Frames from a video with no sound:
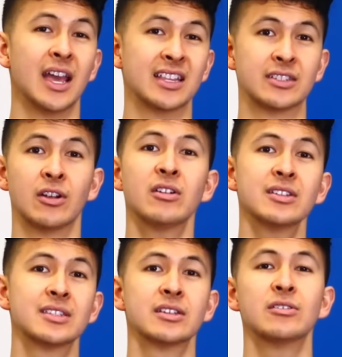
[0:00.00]
It's not
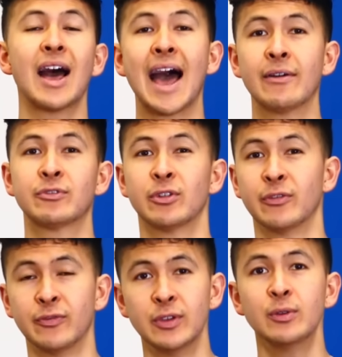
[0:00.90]
until after a
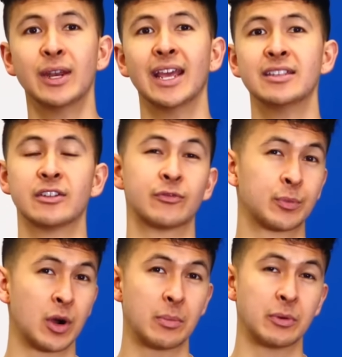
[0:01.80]
few days of
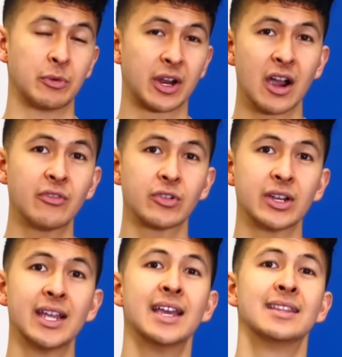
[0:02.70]
proper
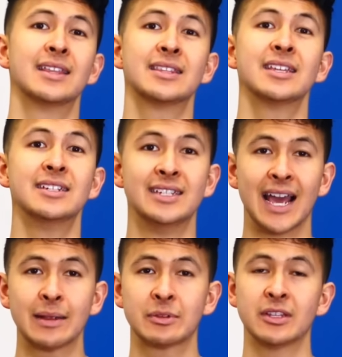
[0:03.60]
recovery that they
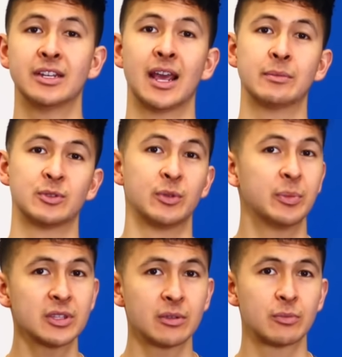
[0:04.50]
adapt to the damage we
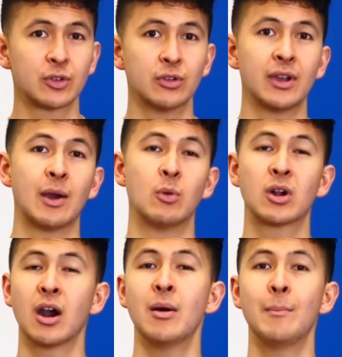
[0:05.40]
put them through and will
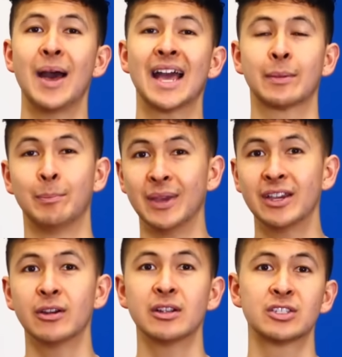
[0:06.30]
come back
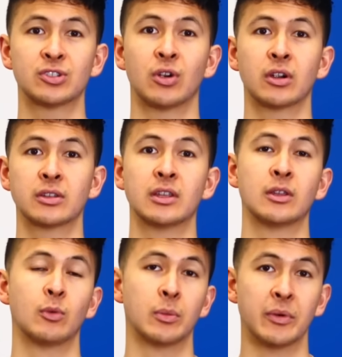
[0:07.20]
bigger and stronger than
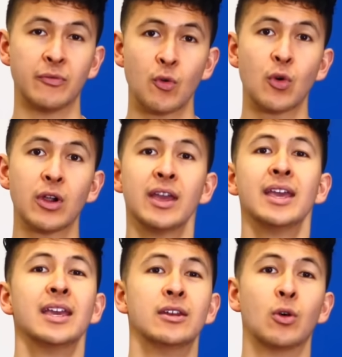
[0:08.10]
they were before
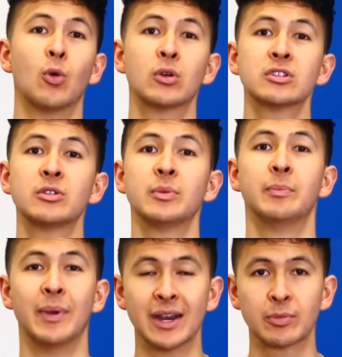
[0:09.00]
in order to be
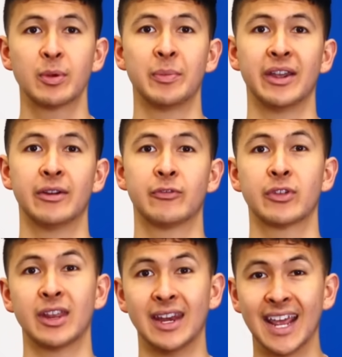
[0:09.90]
better prepared
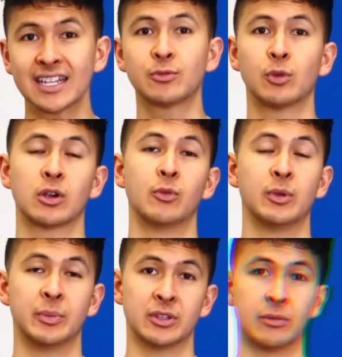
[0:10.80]
for the next workout we put